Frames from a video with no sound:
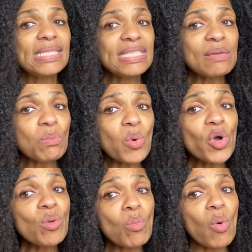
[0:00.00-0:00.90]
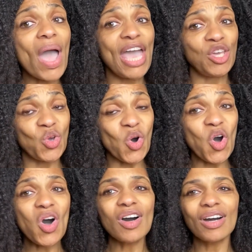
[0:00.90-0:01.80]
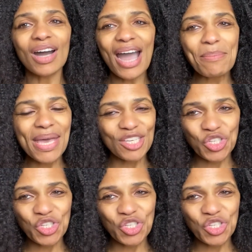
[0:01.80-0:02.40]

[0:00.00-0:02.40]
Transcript: Timoun moi yo remen